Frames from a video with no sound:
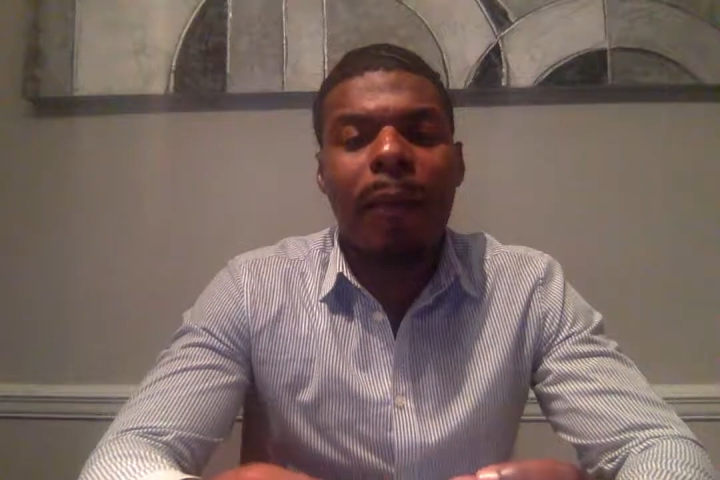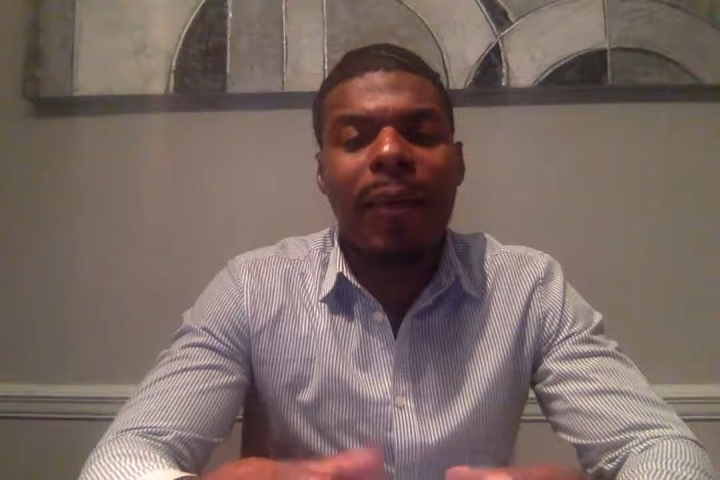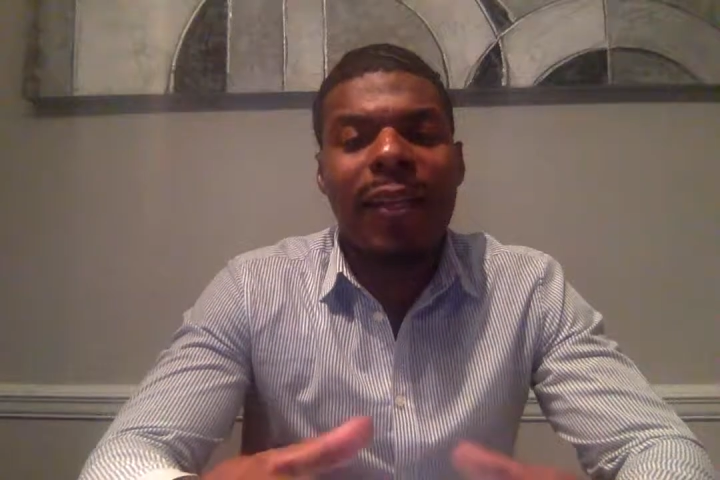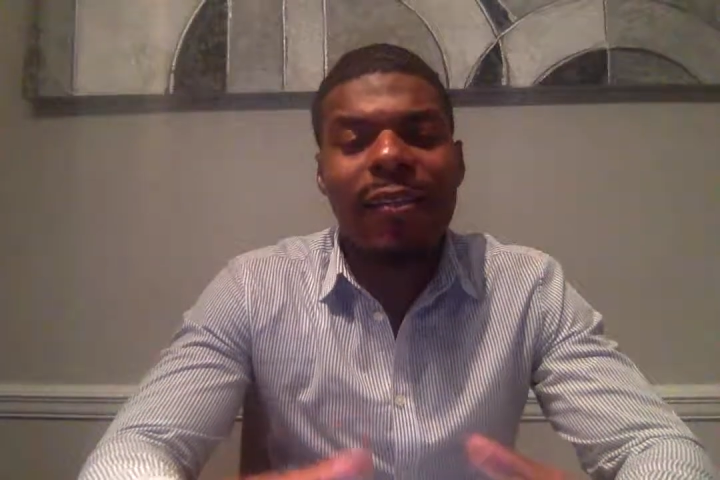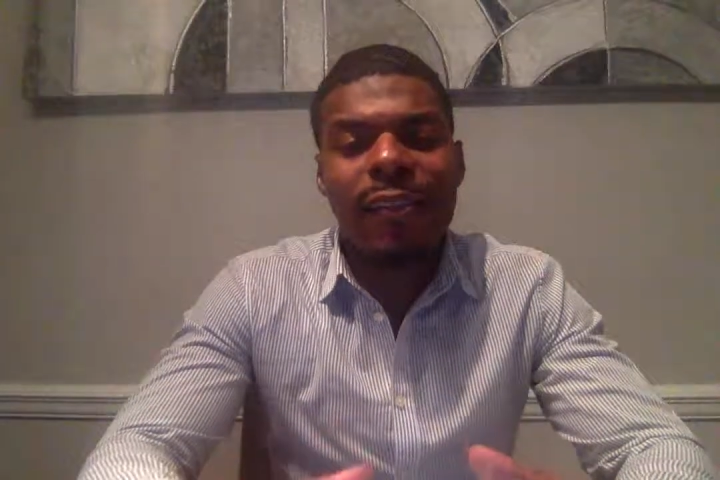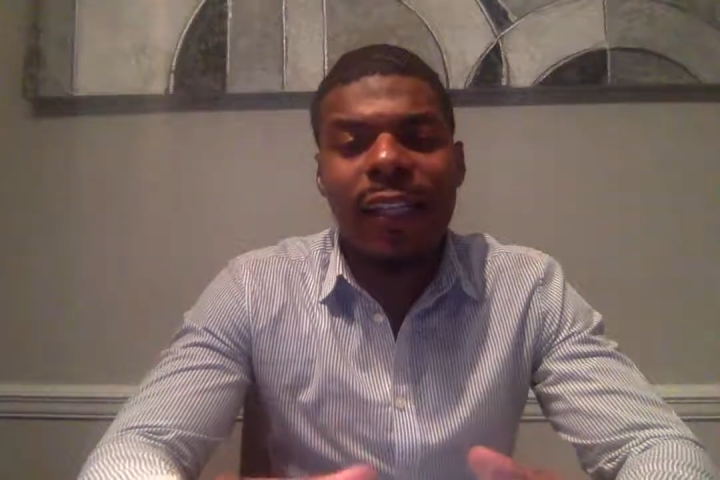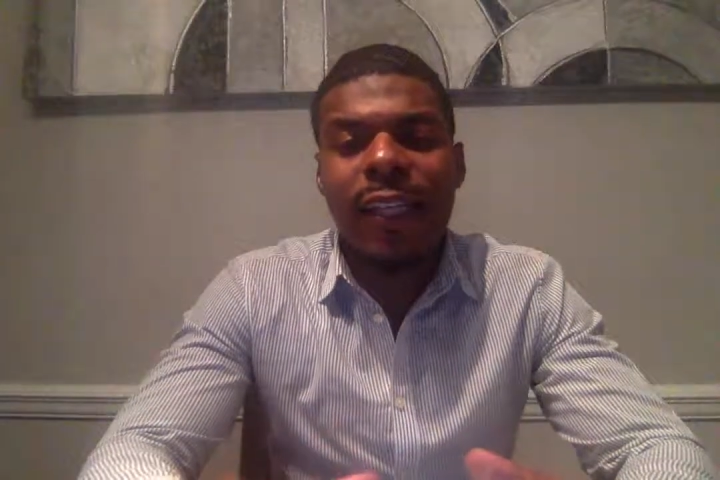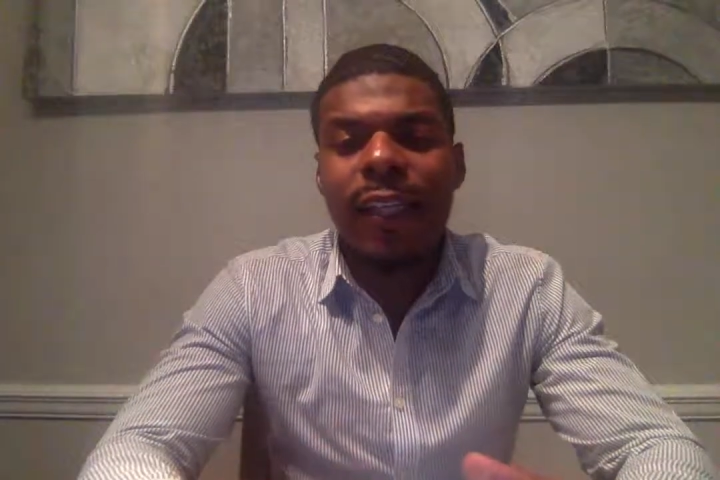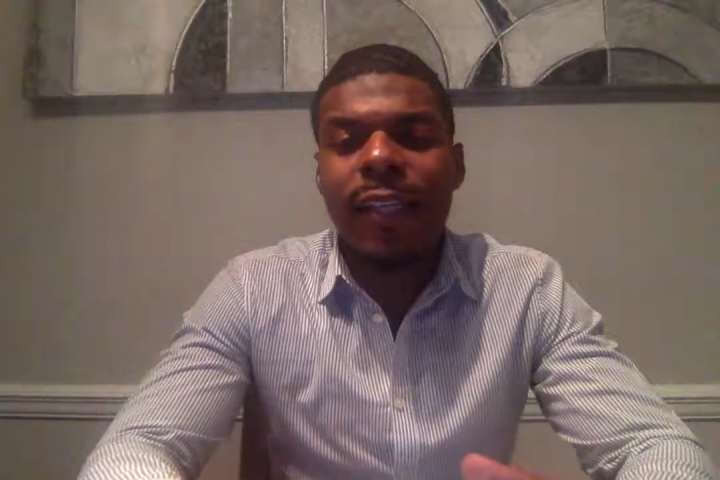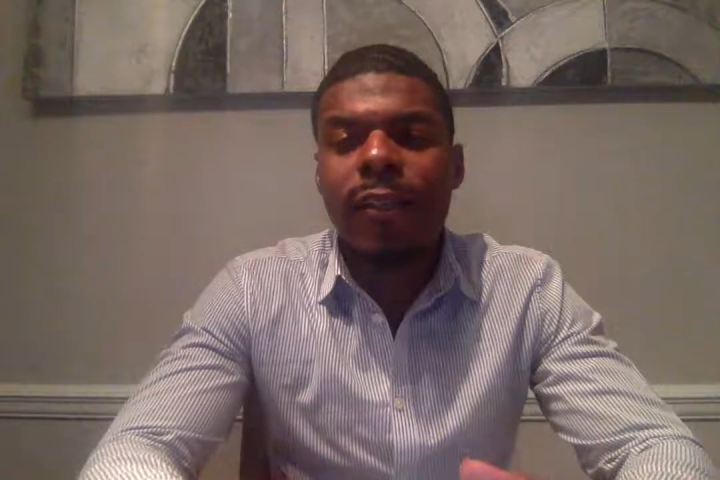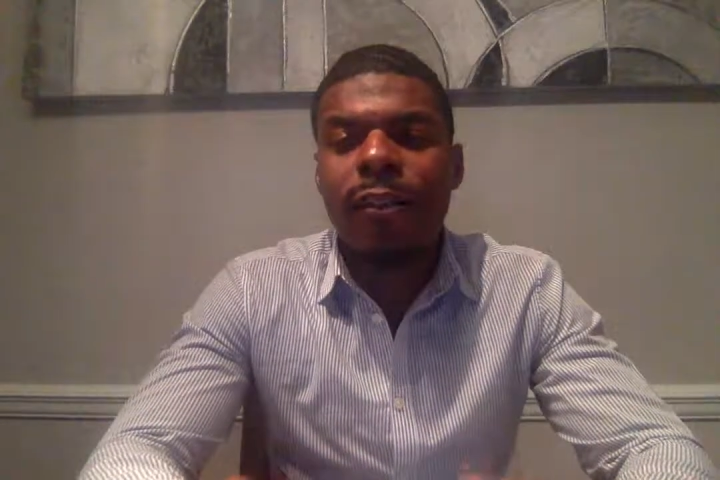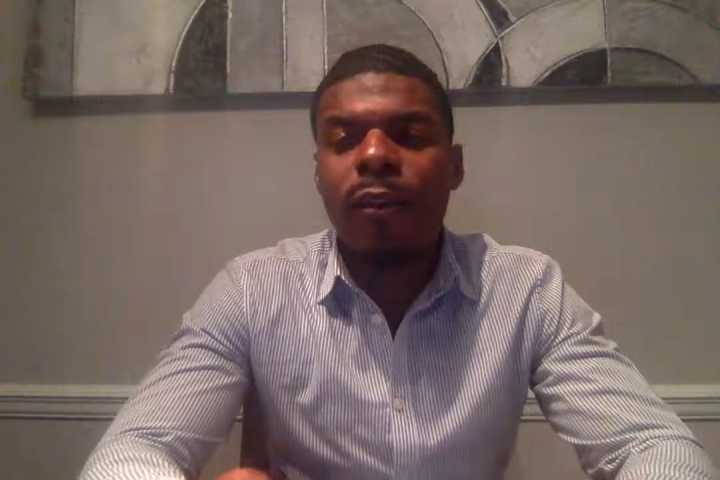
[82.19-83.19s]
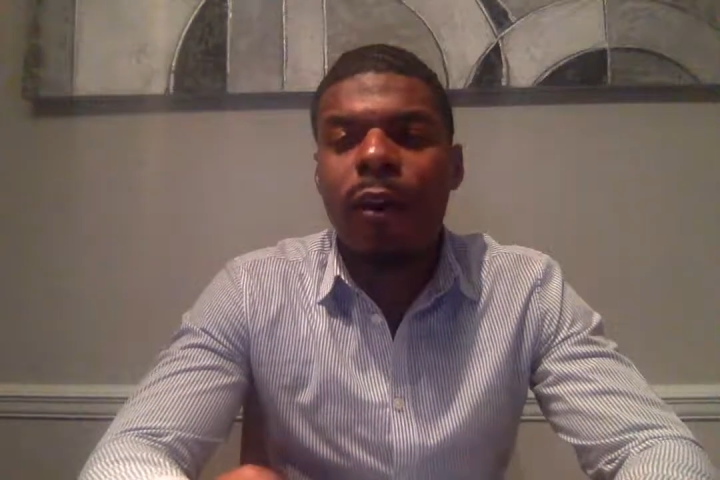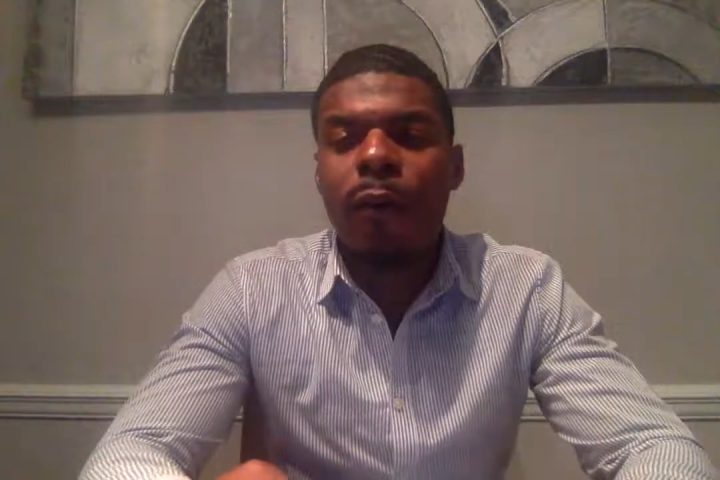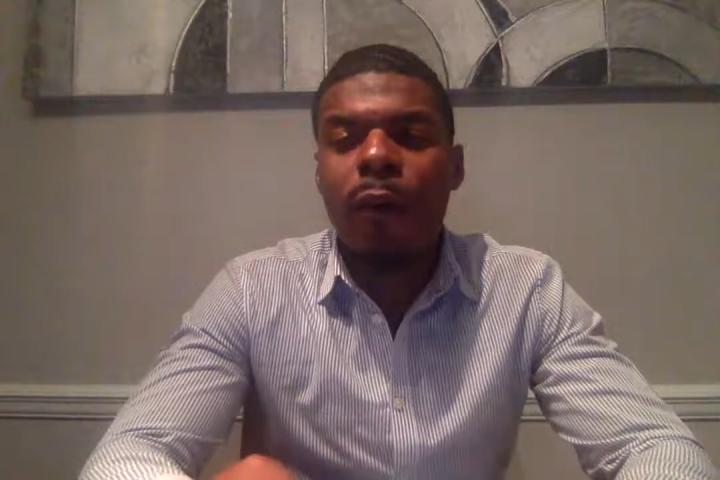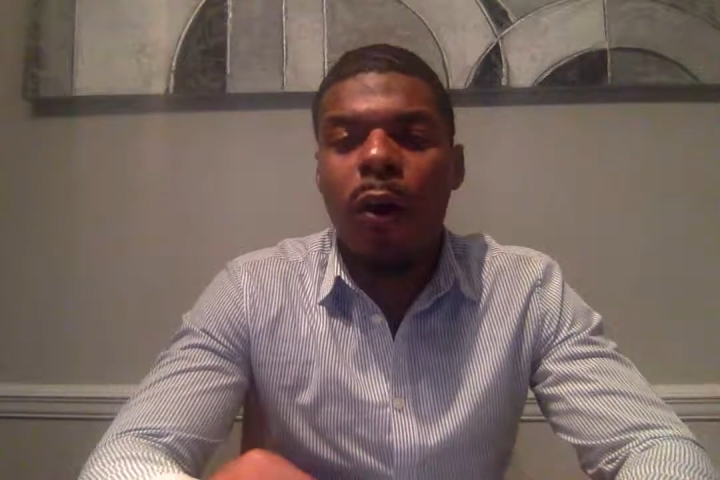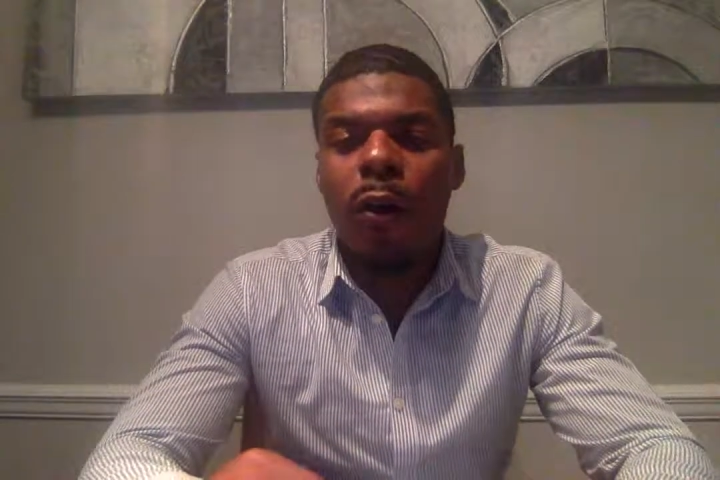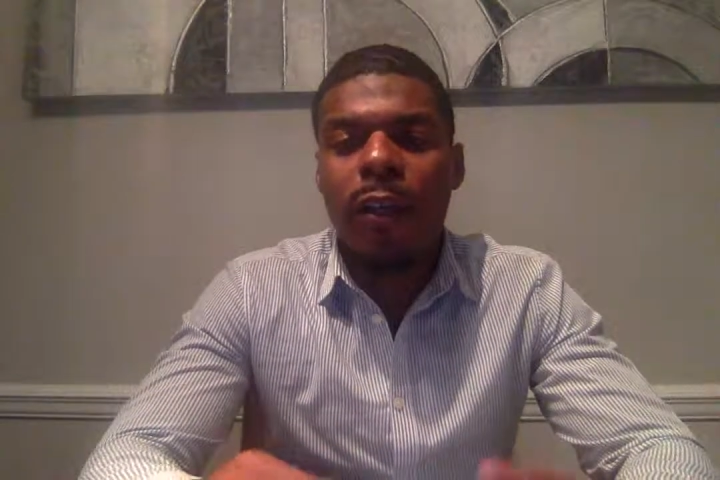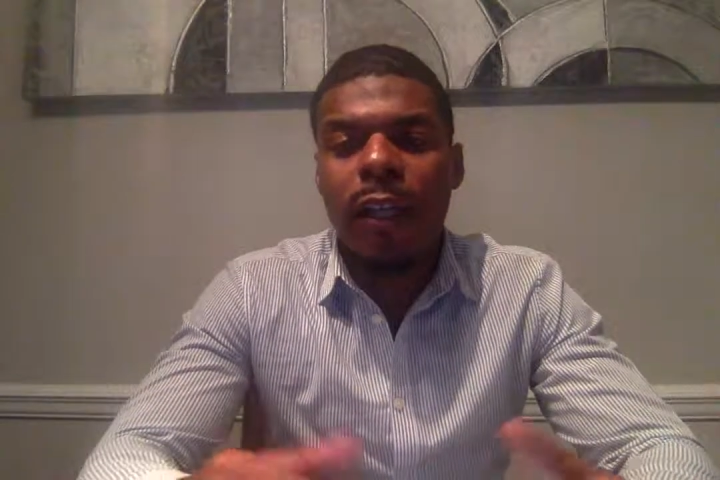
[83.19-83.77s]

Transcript: extends on